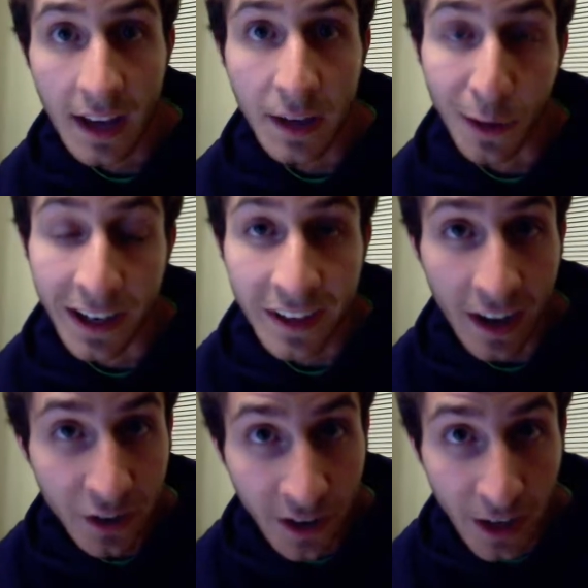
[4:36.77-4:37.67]
Anyway,
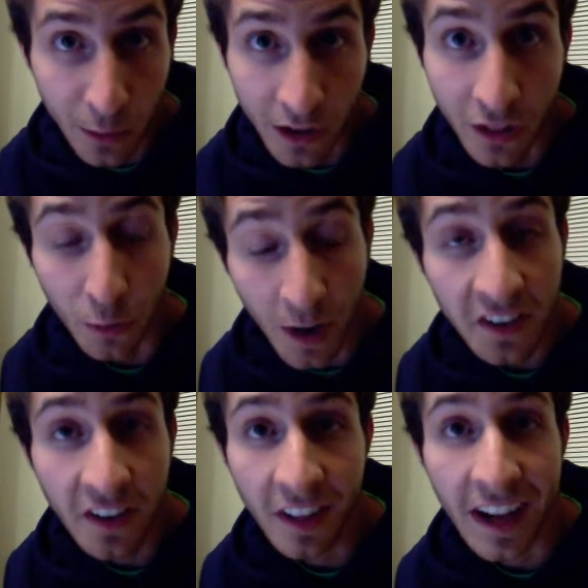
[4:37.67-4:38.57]
Dr. Hayward and the
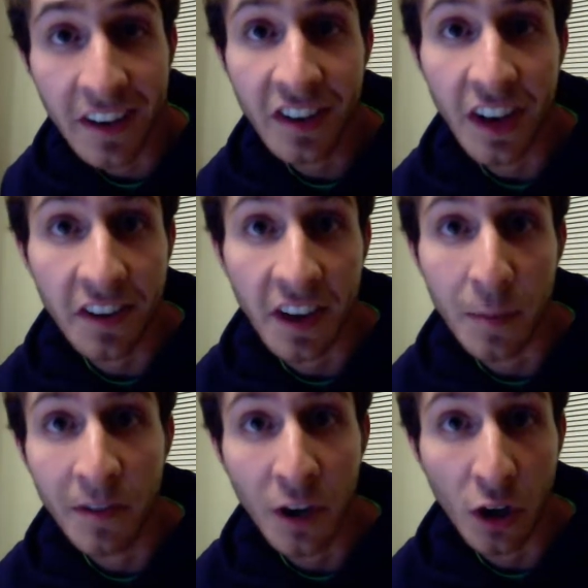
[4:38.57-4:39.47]
rest of the
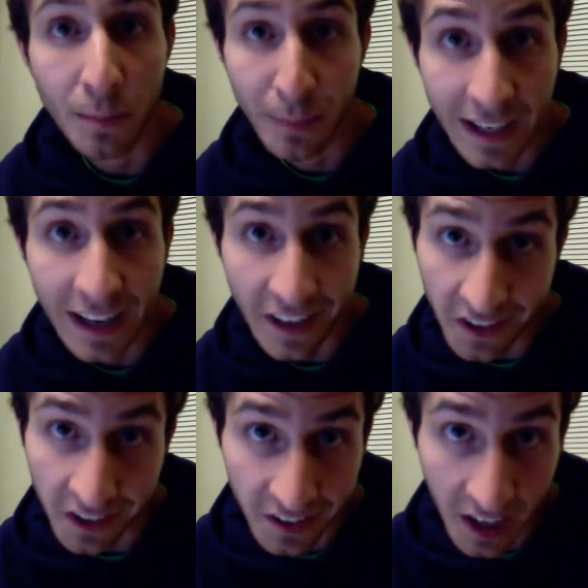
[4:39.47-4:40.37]
ACSM have called
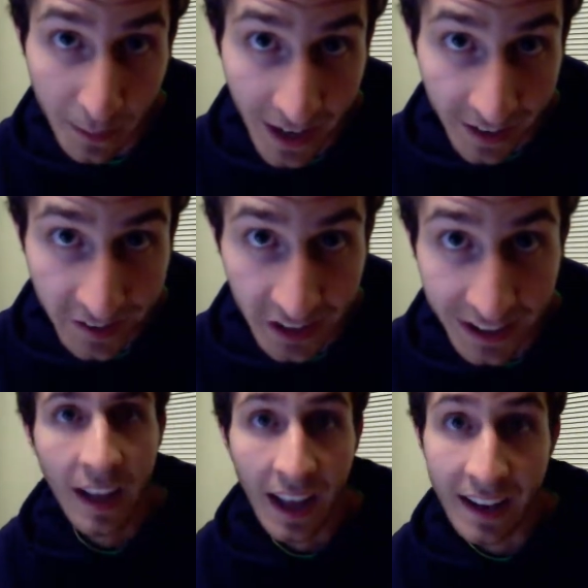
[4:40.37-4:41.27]
BS on Time
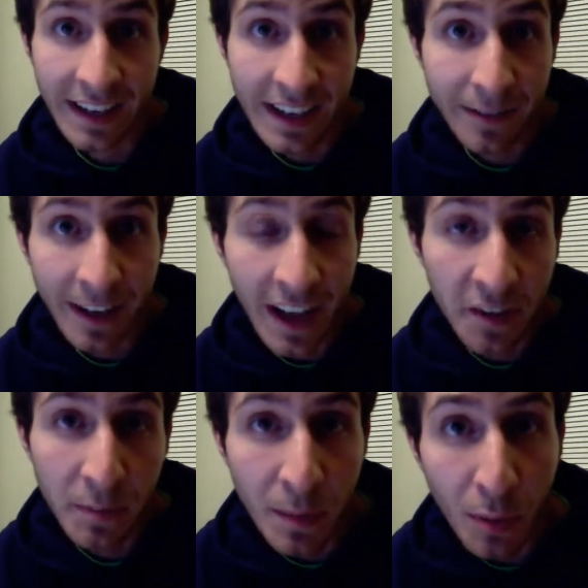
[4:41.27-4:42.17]
magazine, and he even
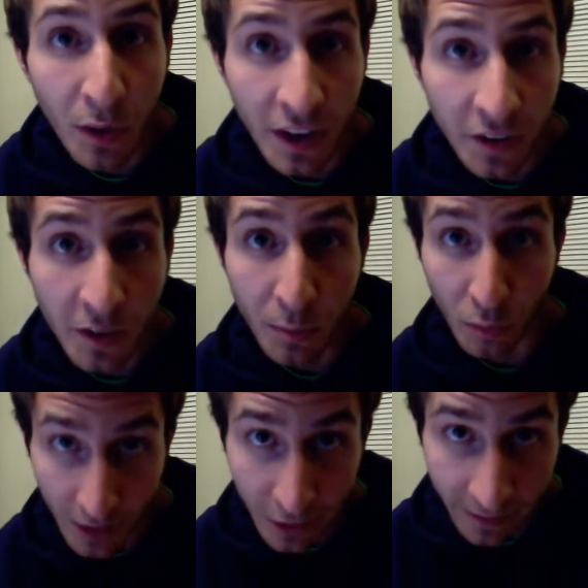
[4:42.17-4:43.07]
asked me to point out some real